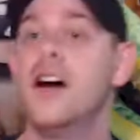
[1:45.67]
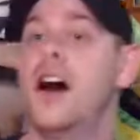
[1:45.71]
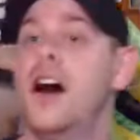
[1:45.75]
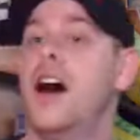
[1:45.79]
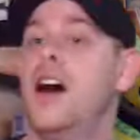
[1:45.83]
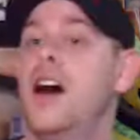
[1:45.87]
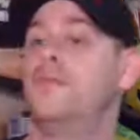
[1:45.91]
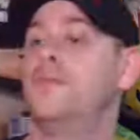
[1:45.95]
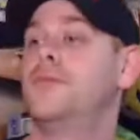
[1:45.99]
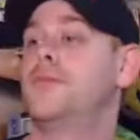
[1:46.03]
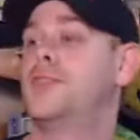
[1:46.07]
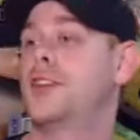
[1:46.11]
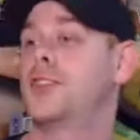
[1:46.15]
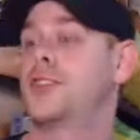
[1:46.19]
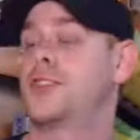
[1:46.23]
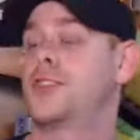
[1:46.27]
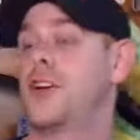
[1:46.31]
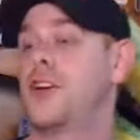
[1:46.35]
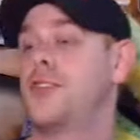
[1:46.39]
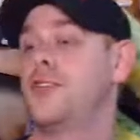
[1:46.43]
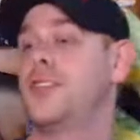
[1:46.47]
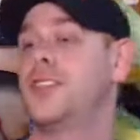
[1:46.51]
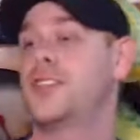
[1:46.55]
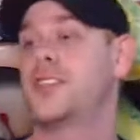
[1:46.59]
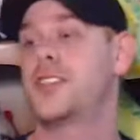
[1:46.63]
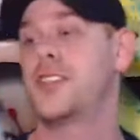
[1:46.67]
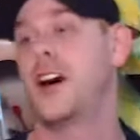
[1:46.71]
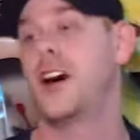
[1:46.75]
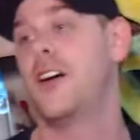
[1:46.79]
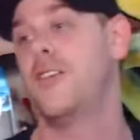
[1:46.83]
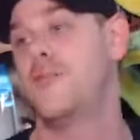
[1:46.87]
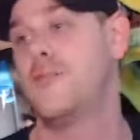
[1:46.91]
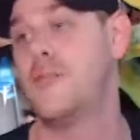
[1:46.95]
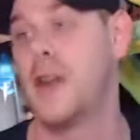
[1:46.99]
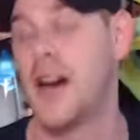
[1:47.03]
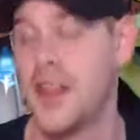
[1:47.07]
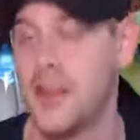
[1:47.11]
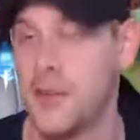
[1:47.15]
So starting this
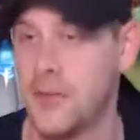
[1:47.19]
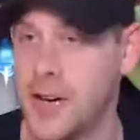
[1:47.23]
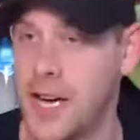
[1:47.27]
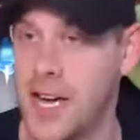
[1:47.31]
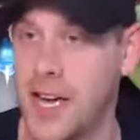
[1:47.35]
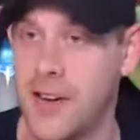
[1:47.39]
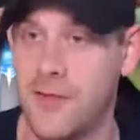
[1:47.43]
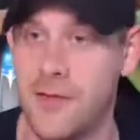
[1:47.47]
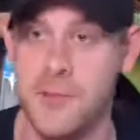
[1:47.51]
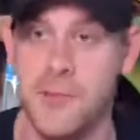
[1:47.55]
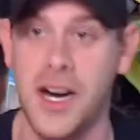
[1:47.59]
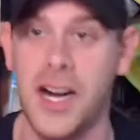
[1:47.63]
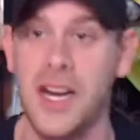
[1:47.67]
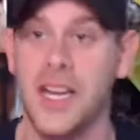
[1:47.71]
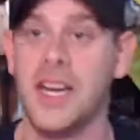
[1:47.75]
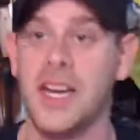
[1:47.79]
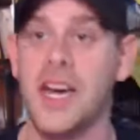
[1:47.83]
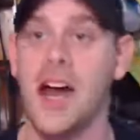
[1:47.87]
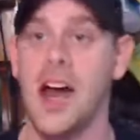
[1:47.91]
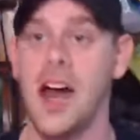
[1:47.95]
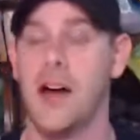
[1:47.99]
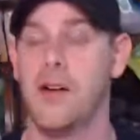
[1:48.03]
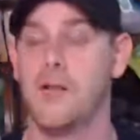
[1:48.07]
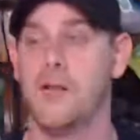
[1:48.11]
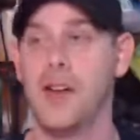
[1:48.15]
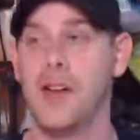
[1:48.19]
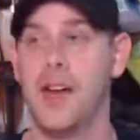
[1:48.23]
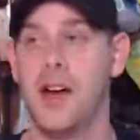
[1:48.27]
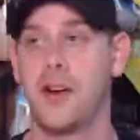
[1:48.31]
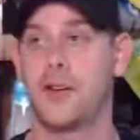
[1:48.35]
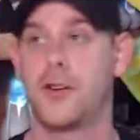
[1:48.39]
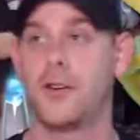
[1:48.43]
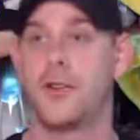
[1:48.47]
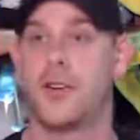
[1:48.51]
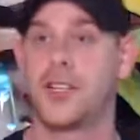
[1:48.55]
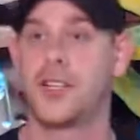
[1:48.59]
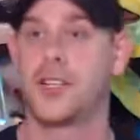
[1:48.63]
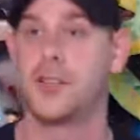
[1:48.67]
off, by the way, everybody, we
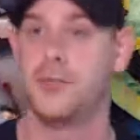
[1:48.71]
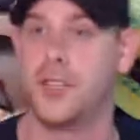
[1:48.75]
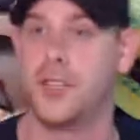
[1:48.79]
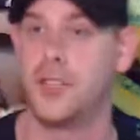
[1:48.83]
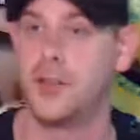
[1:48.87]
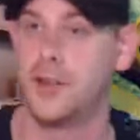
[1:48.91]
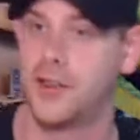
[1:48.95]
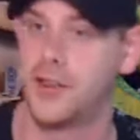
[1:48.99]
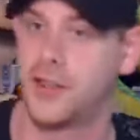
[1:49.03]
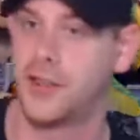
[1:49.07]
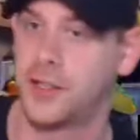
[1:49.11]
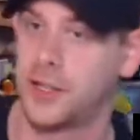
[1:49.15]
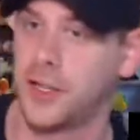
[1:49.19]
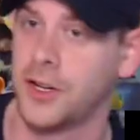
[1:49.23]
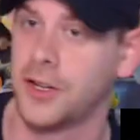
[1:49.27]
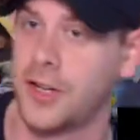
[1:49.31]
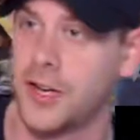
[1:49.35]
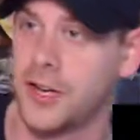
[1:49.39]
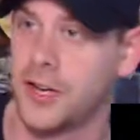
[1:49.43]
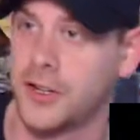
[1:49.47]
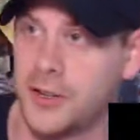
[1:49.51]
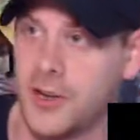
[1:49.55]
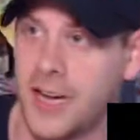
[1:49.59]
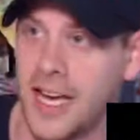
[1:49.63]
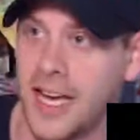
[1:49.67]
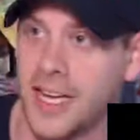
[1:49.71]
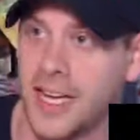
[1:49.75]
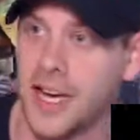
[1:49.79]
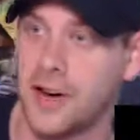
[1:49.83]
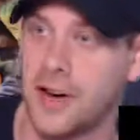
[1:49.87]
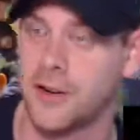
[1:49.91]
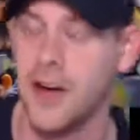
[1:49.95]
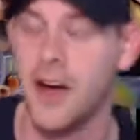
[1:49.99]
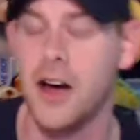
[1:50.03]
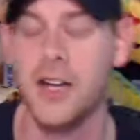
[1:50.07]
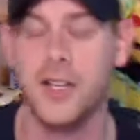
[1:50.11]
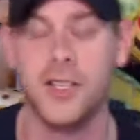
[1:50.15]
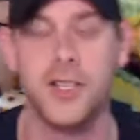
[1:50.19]
are going to be doing the Claw Council
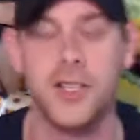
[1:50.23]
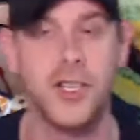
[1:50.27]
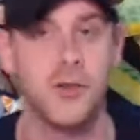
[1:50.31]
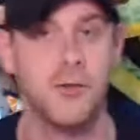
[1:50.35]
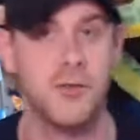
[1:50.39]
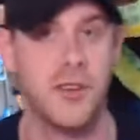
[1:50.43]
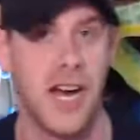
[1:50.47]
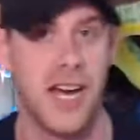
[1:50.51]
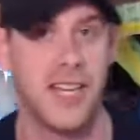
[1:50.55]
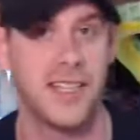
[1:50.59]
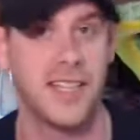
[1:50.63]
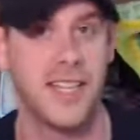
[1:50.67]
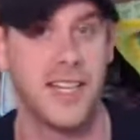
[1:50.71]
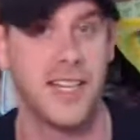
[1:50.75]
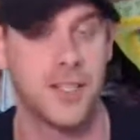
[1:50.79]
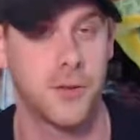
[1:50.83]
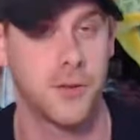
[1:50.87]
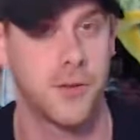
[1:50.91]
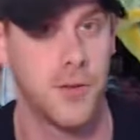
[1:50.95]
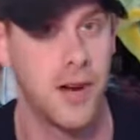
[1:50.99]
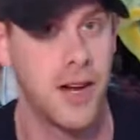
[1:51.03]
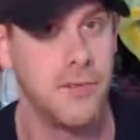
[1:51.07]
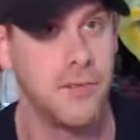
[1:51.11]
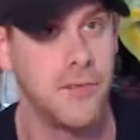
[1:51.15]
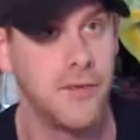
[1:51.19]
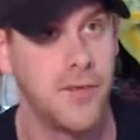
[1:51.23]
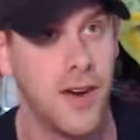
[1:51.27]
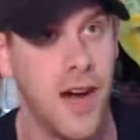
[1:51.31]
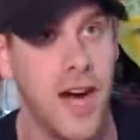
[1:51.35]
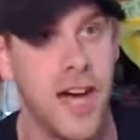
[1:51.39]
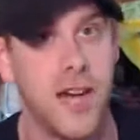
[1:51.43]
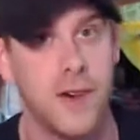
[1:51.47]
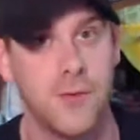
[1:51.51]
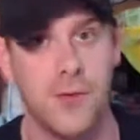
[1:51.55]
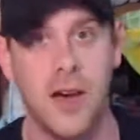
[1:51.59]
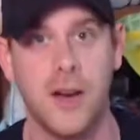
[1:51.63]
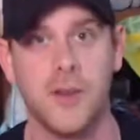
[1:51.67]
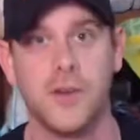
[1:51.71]
Hangout on June 9th at the
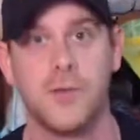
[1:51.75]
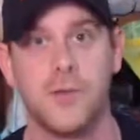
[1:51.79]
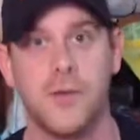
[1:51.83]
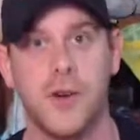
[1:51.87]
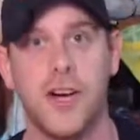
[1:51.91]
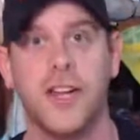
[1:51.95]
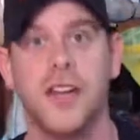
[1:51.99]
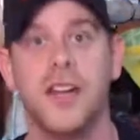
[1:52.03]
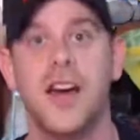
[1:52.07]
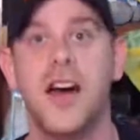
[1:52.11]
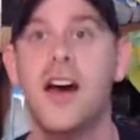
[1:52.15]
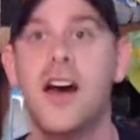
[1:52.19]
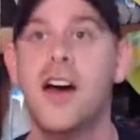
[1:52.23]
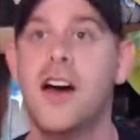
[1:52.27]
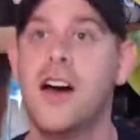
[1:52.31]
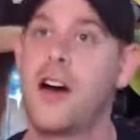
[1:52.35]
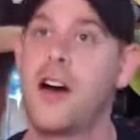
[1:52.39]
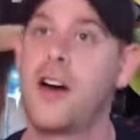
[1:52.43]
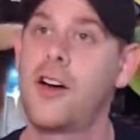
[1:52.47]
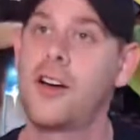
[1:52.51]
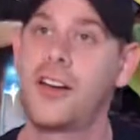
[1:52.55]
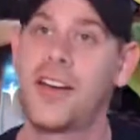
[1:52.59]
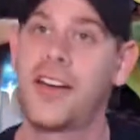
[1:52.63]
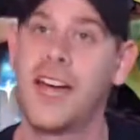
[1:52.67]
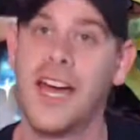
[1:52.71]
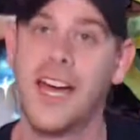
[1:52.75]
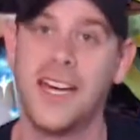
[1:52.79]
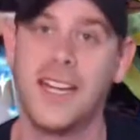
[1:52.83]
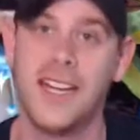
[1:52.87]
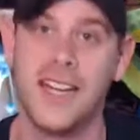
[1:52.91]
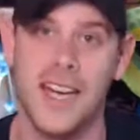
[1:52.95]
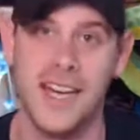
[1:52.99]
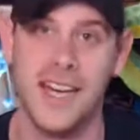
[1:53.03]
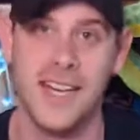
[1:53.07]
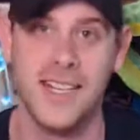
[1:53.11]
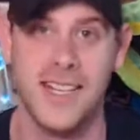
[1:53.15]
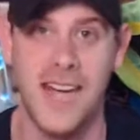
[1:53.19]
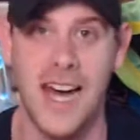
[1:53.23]
Grapevine Round 1 Arcade
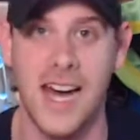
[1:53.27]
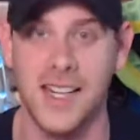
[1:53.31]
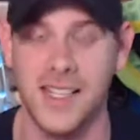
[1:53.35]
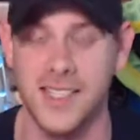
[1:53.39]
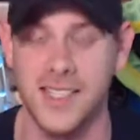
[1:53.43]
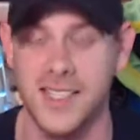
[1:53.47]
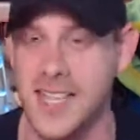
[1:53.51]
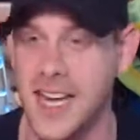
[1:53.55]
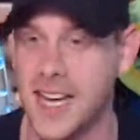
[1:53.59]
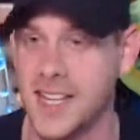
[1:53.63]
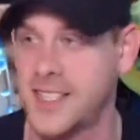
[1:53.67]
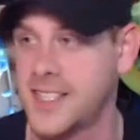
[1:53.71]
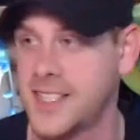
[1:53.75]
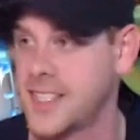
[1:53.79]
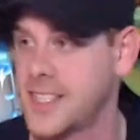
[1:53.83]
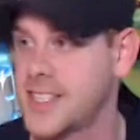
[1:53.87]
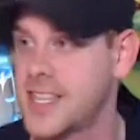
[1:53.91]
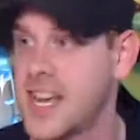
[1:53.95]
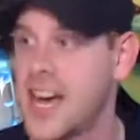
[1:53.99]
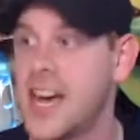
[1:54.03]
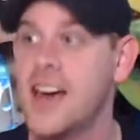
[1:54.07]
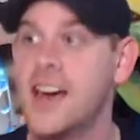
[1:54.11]
in Dallas, Texas.